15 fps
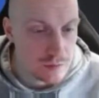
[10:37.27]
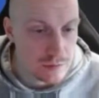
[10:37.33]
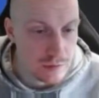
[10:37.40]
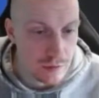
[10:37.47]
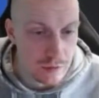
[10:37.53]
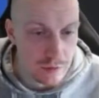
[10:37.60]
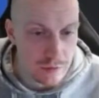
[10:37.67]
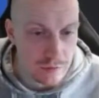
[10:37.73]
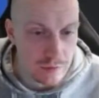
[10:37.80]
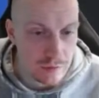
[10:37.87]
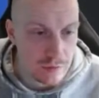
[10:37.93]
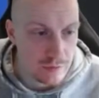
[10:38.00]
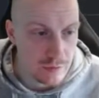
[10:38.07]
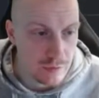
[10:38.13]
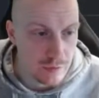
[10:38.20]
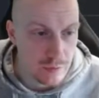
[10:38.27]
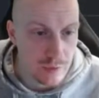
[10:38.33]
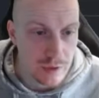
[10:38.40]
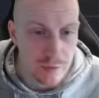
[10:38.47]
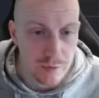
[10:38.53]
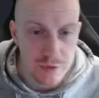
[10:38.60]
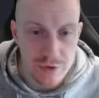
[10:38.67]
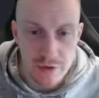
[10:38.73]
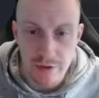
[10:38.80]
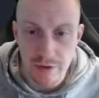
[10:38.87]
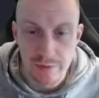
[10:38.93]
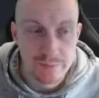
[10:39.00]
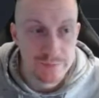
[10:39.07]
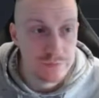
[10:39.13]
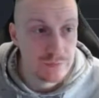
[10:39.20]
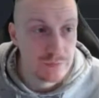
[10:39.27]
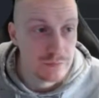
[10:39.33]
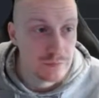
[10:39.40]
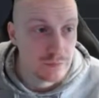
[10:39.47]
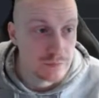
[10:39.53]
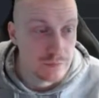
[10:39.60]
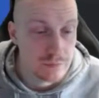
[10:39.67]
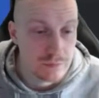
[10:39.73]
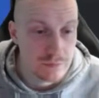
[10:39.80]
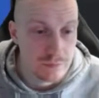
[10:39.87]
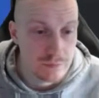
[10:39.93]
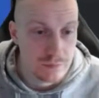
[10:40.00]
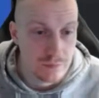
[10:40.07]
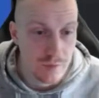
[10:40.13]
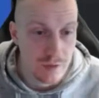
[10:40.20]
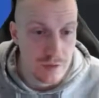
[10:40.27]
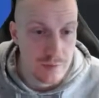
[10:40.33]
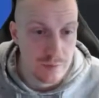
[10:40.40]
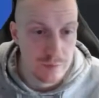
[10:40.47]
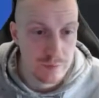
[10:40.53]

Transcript: You don't weigh much, do you? That's